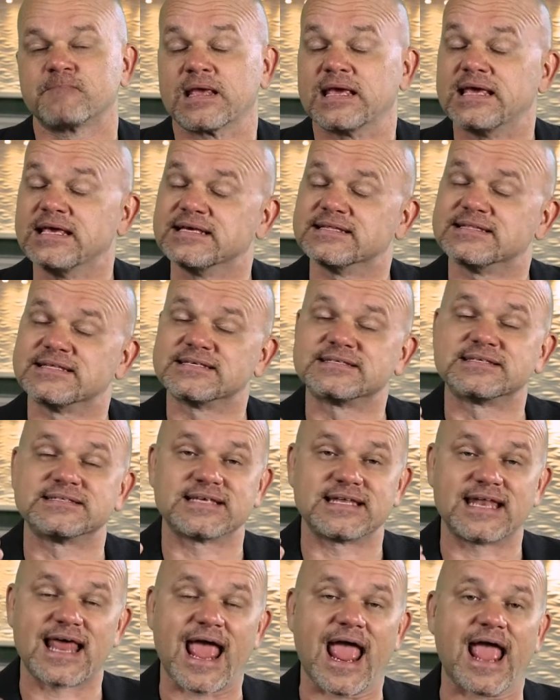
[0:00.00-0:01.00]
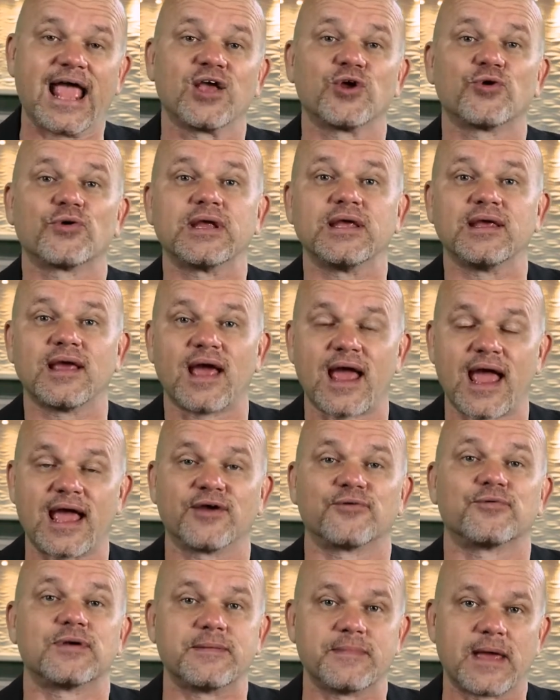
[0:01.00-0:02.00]
He, this is an angry,
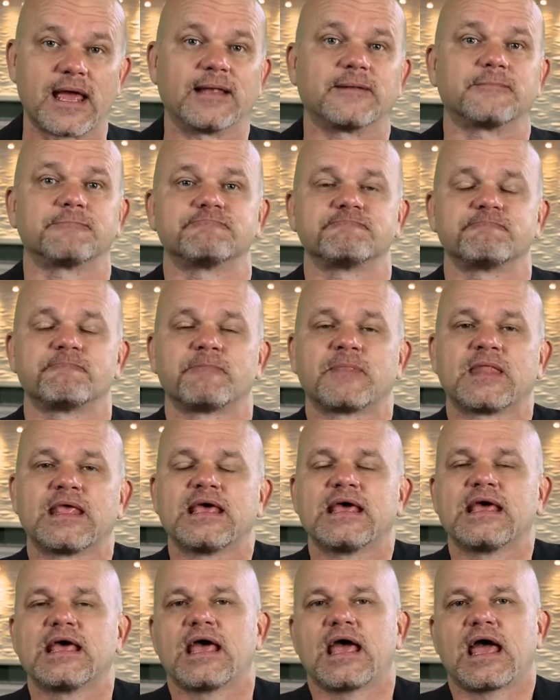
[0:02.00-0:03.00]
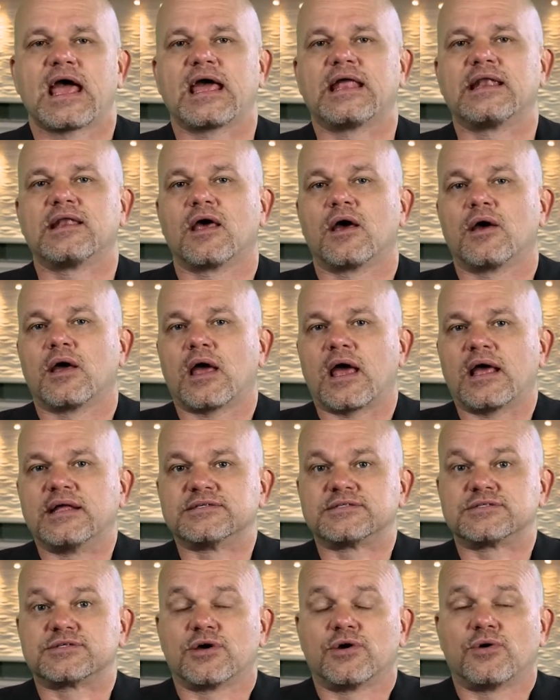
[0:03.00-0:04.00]
angry man. And, and
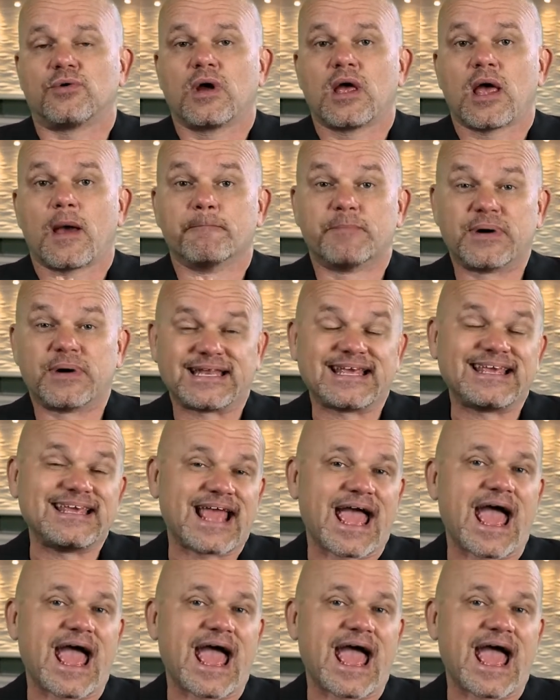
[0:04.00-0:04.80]
so, but he